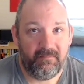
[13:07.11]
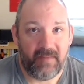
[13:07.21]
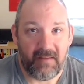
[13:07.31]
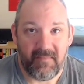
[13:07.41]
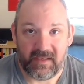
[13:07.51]

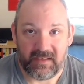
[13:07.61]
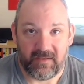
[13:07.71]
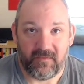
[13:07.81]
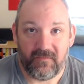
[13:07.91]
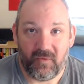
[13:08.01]
by
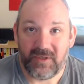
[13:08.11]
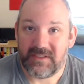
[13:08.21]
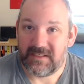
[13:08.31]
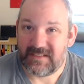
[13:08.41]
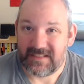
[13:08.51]
making the
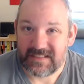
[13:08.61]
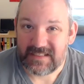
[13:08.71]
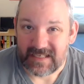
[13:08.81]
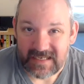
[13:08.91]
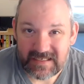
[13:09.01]
voices
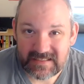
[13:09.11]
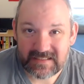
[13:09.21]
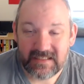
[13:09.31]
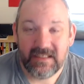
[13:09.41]
distinct,